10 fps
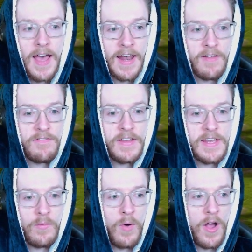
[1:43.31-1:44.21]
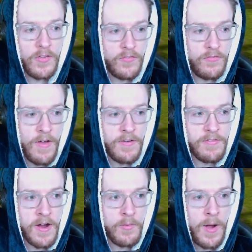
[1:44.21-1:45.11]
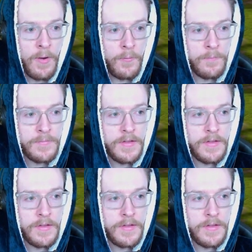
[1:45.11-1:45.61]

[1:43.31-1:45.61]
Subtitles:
And I think it works very, very well.